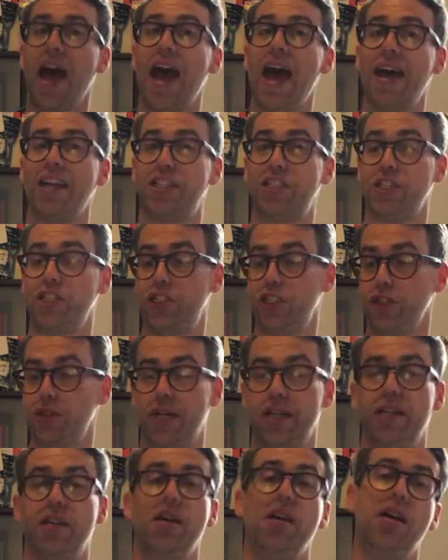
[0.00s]
had to do
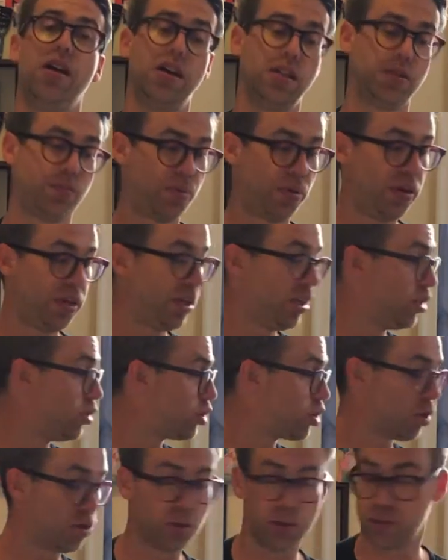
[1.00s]
it. It's pretty
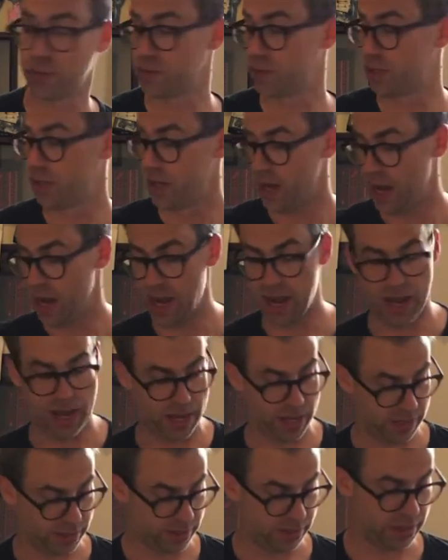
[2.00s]
controlled,
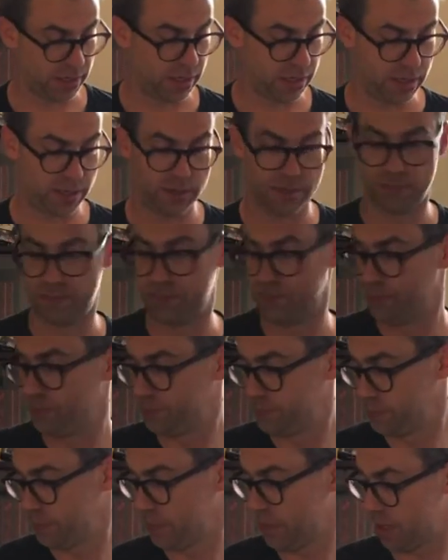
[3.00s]
and I
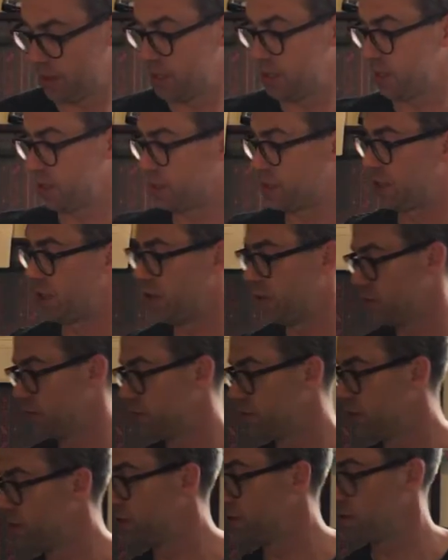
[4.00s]
think it
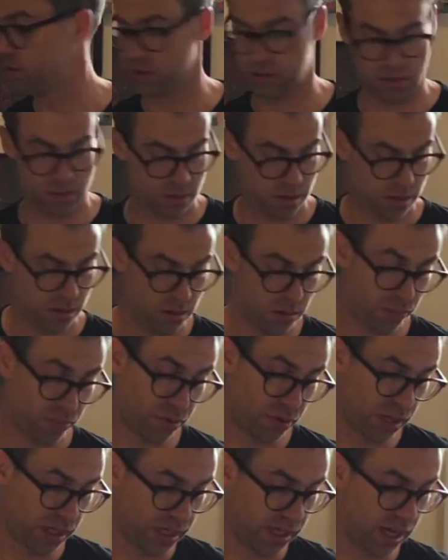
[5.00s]
sounds
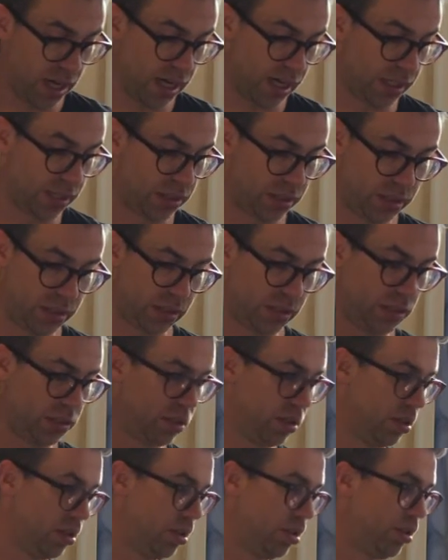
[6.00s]
pretty nice.
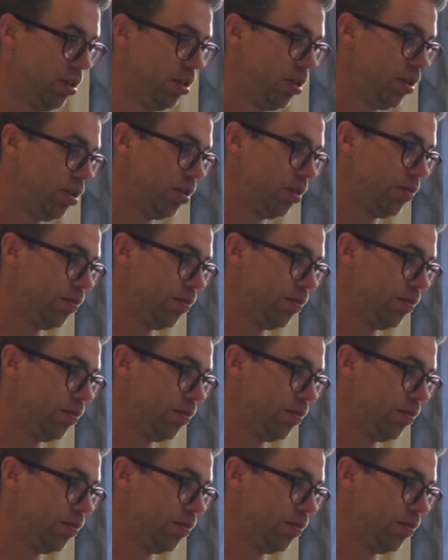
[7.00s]
I